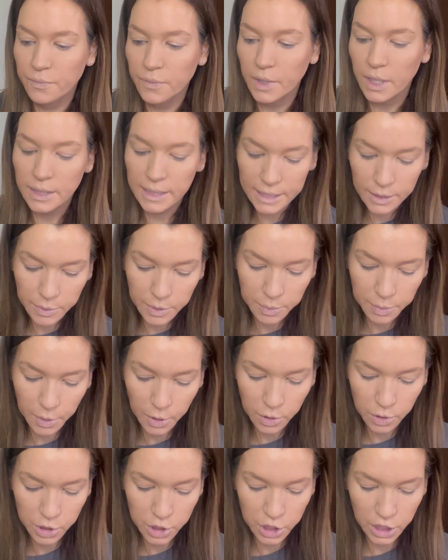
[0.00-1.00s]
liquid
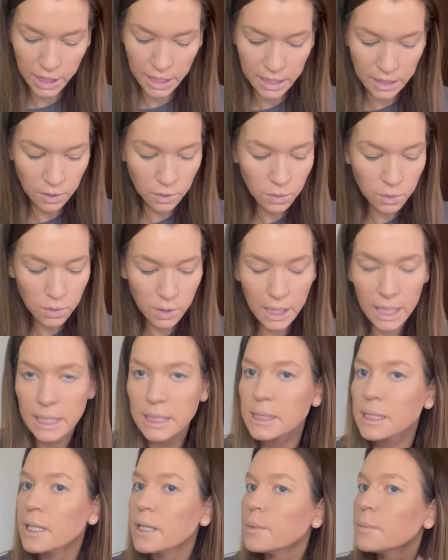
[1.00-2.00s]
blush in
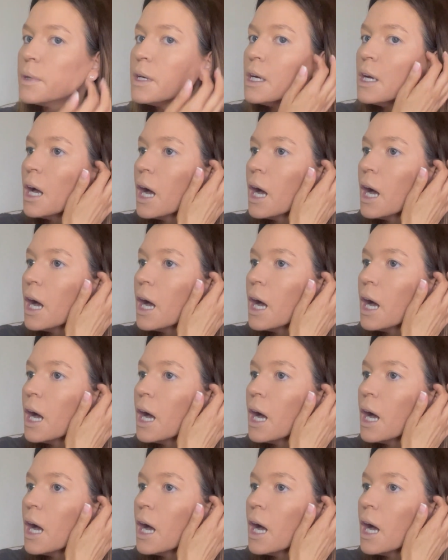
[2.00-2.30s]
Orgasm,